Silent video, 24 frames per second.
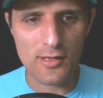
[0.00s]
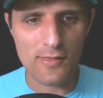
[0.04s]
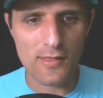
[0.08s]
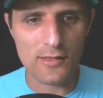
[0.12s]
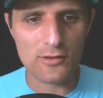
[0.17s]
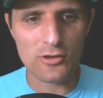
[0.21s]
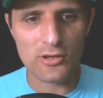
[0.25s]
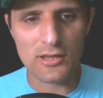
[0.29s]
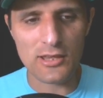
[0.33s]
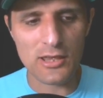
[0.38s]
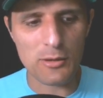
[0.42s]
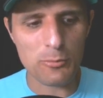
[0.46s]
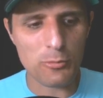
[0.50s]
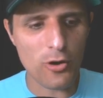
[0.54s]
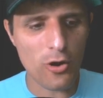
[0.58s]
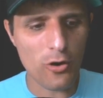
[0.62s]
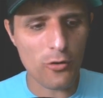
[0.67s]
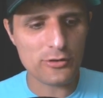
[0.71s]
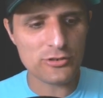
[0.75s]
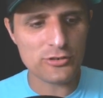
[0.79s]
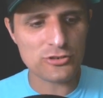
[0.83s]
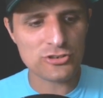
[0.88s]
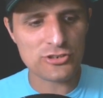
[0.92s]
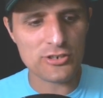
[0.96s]
And then you can keep
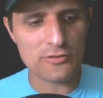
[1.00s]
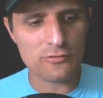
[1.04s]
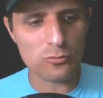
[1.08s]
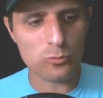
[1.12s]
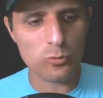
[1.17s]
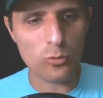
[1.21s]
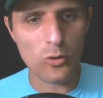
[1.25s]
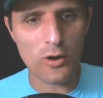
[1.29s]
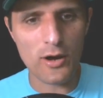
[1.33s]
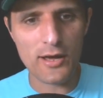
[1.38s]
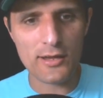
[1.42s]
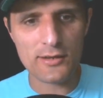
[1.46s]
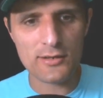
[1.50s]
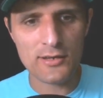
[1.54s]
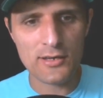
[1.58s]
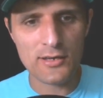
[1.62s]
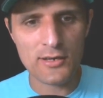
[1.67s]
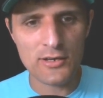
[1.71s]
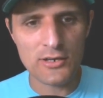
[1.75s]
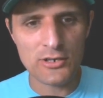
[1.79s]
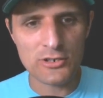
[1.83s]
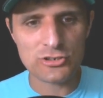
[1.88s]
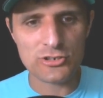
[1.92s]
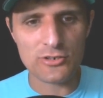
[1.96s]
going, Shift 1,
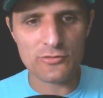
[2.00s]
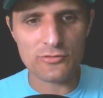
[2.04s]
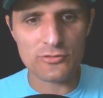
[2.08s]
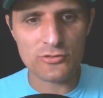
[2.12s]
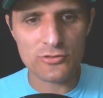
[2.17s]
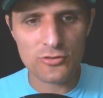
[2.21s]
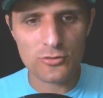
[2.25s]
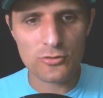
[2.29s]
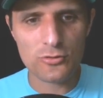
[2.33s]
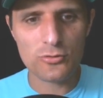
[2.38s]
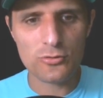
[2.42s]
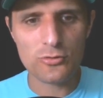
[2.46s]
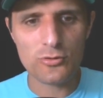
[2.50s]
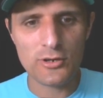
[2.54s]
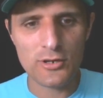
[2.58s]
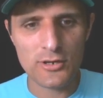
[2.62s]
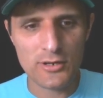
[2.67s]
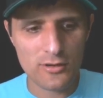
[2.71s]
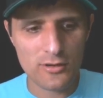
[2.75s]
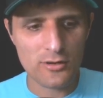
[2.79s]
Shift 2,